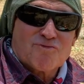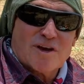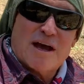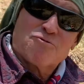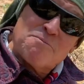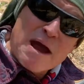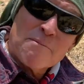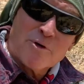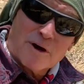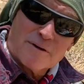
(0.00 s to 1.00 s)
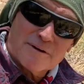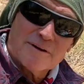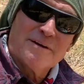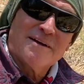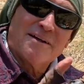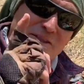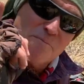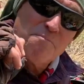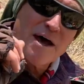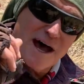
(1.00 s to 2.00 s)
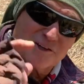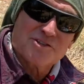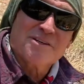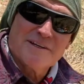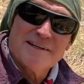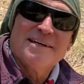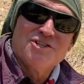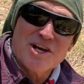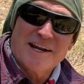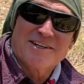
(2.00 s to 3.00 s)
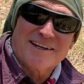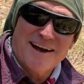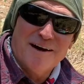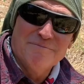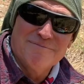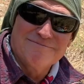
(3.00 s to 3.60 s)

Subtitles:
And remember, the best is yet to come.